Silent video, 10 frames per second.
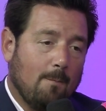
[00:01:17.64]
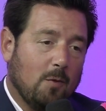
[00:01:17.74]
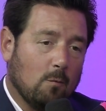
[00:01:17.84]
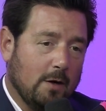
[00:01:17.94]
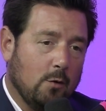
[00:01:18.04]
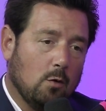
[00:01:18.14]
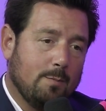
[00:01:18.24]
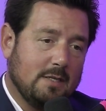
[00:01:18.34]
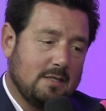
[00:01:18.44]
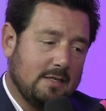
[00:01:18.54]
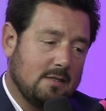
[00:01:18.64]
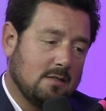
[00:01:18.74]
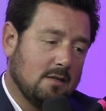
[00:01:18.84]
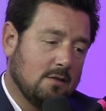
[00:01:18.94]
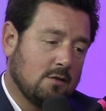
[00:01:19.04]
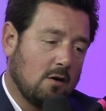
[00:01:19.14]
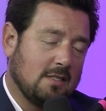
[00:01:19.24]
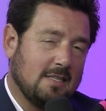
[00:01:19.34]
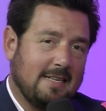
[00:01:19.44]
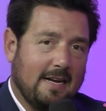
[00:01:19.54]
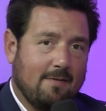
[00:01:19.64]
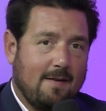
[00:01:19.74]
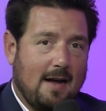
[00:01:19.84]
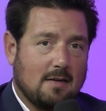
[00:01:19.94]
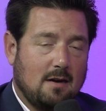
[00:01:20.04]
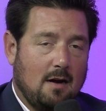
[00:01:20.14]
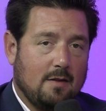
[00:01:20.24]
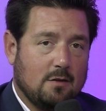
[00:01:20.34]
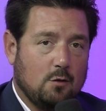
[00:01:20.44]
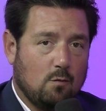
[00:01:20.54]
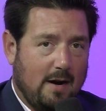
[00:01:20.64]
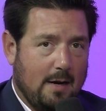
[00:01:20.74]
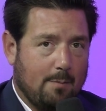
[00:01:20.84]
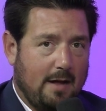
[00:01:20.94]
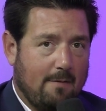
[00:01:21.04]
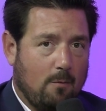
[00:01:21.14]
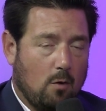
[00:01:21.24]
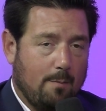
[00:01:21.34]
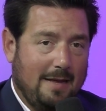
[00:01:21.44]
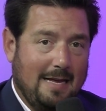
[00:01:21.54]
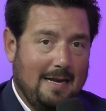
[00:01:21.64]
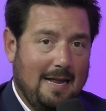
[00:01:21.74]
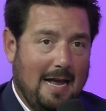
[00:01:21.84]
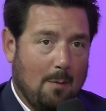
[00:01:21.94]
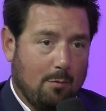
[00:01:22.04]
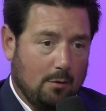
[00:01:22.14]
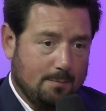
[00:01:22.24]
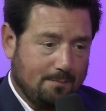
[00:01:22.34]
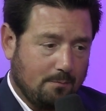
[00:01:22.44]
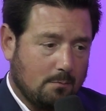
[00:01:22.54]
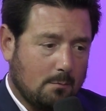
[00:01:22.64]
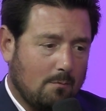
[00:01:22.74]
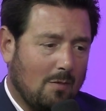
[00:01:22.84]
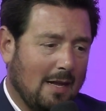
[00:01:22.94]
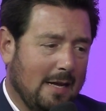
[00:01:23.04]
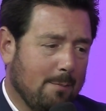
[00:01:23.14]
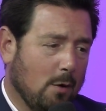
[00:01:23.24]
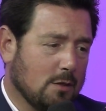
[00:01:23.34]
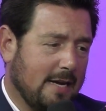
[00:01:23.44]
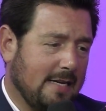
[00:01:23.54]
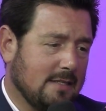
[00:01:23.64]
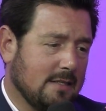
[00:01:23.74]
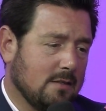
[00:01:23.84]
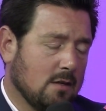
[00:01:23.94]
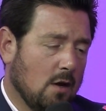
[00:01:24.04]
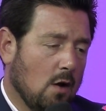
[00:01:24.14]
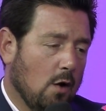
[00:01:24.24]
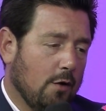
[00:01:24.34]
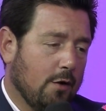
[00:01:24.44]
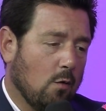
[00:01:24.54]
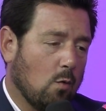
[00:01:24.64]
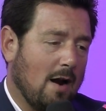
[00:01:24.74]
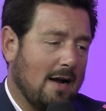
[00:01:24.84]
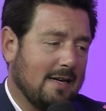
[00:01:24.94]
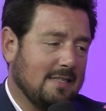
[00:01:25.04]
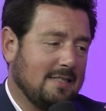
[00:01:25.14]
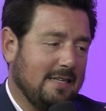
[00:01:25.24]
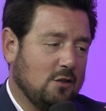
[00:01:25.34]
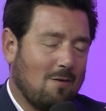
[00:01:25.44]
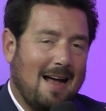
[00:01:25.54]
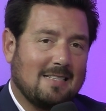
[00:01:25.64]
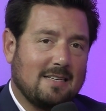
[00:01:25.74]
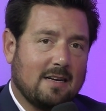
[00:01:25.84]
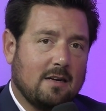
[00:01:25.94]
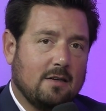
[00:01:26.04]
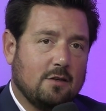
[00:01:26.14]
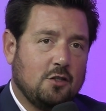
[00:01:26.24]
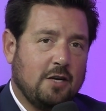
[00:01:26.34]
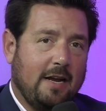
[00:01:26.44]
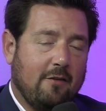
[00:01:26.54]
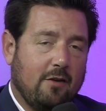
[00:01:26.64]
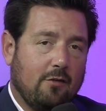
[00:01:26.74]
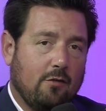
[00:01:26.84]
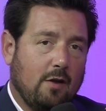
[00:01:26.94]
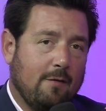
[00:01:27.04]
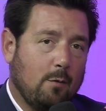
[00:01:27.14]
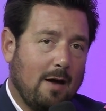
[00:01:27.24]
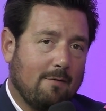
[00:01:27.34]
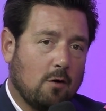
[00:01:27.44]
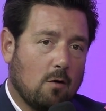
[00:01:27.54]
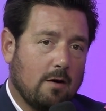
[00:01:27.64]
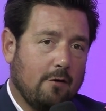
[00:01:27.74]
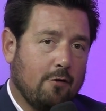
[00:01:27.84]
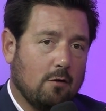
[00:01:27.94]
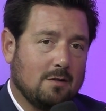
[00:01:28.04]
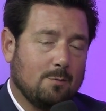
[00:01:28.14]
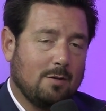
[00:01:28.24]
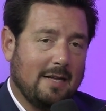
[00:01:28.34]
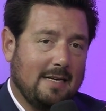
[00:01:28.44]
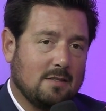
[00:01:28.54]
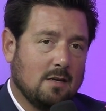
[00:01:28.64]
Renewal business starts to take effect on this new rating platform in April. In most cases, we're not going to see drastic changes if you have current insurance in place.